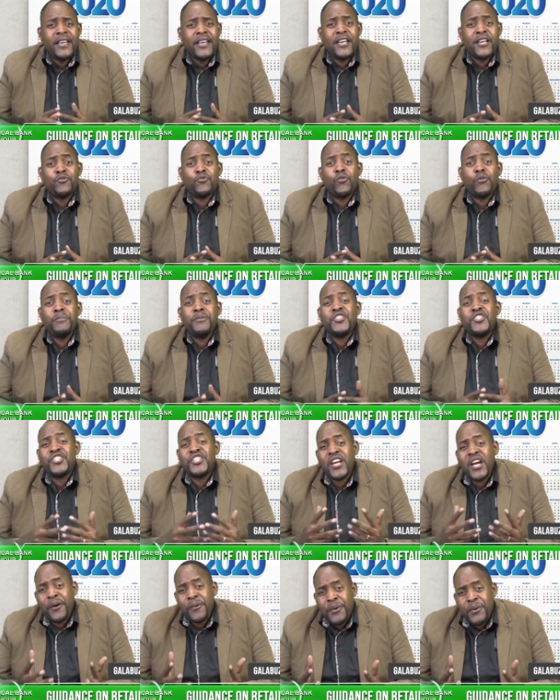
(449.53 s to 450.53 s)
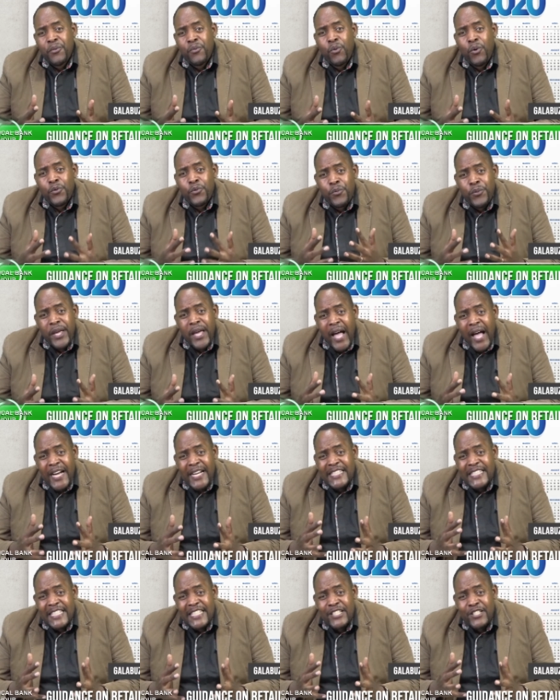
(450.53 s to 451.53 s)
and we'll be sharing what we
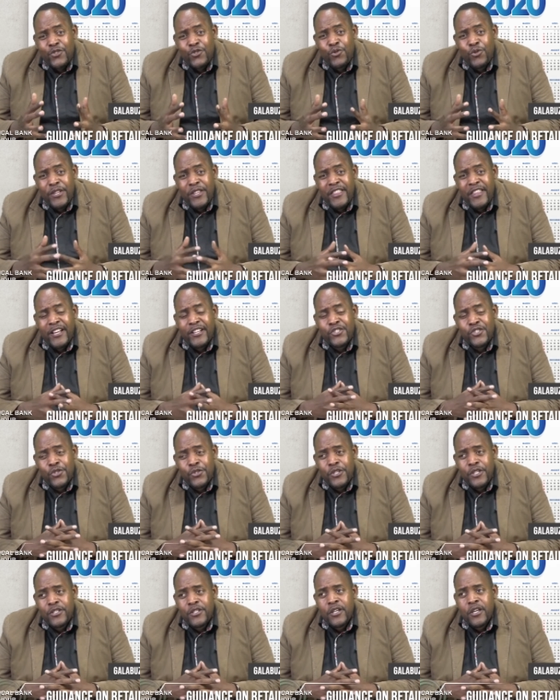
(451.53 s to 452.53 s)
actually do in that unit